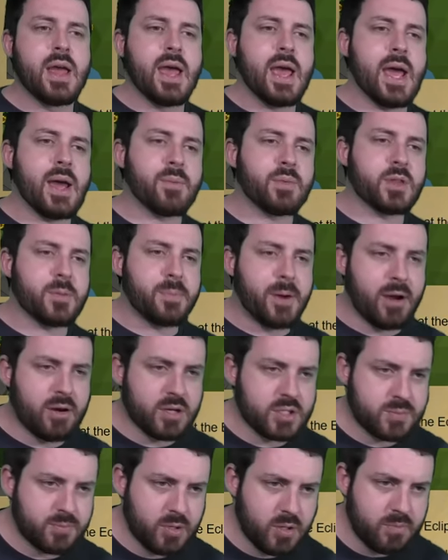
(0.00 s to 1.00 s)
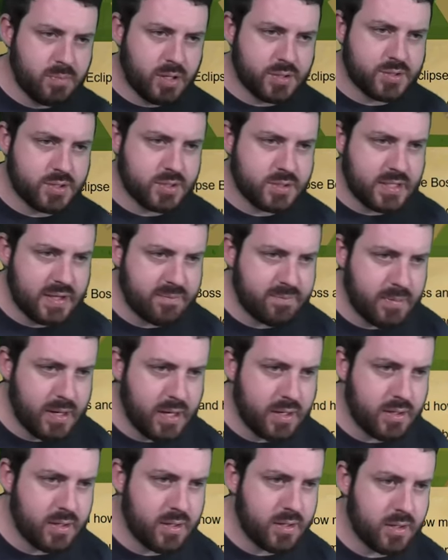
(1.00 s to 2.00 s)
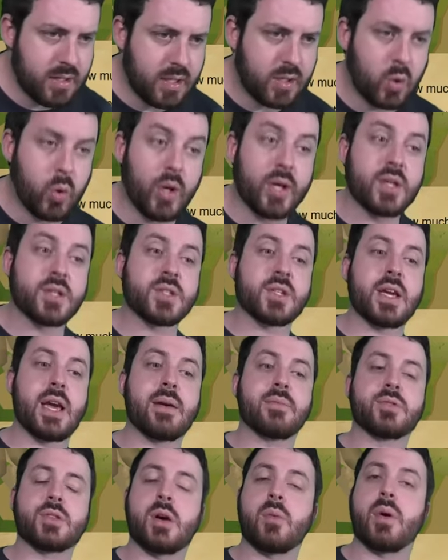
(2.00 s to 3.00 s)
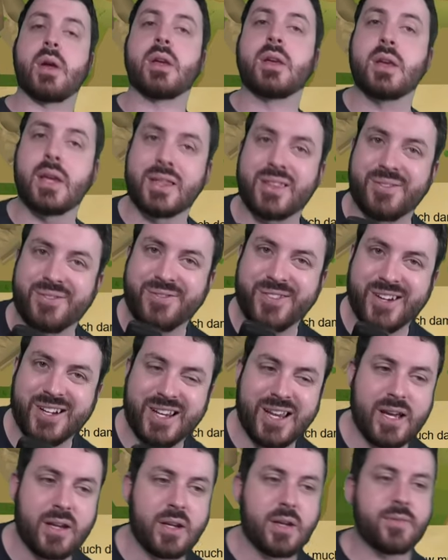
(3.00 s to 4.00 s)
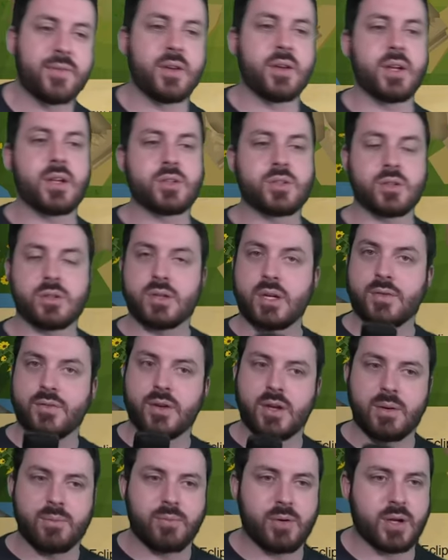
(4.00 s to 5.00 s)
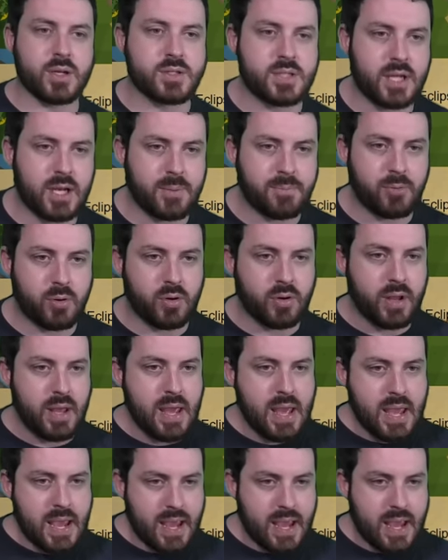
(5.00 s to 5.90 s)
And with the Perilous Moon bosses, they've made a, a quick escape, so that way you can get the fuck out if you need to, if you didn't bring a teleport.